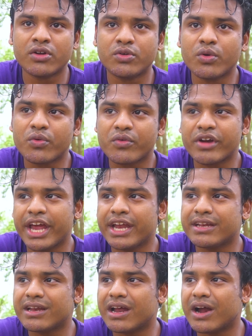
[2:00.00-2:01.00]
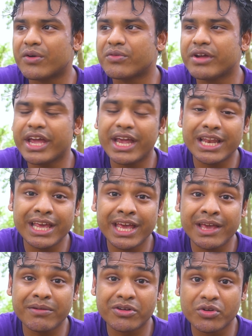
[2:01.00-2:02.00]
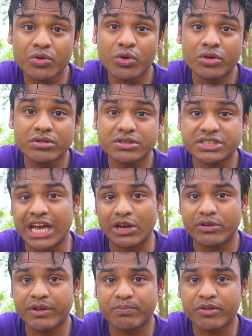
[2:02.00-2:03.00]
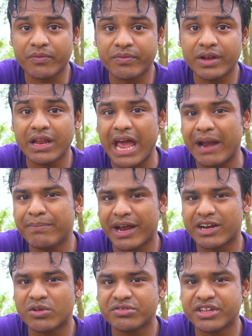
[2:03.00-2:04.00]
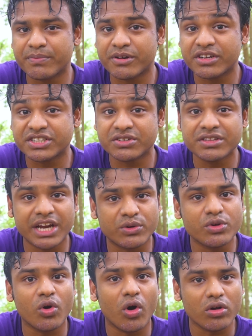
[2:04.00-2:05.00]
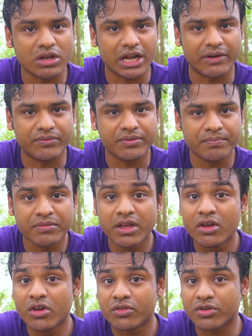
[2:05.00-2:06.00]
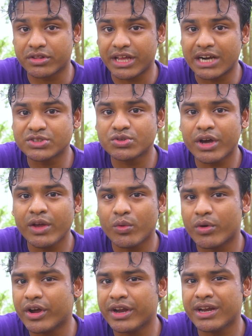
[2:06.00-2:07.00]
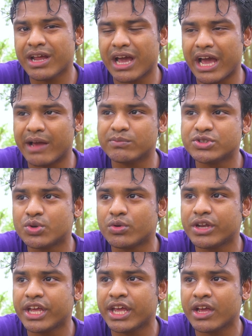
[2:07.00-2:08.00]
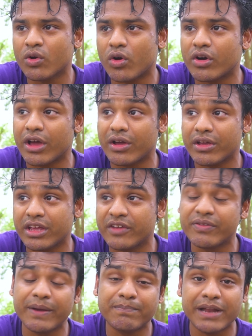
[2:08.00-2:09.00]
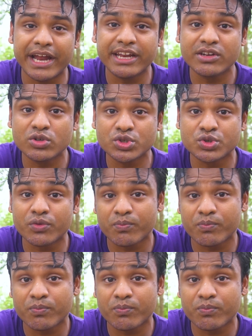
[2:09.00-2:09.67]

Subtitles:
to create a really good shallow depth of field and background separation that we all love. So that's why when I am shooting, or if I'm planning to shoot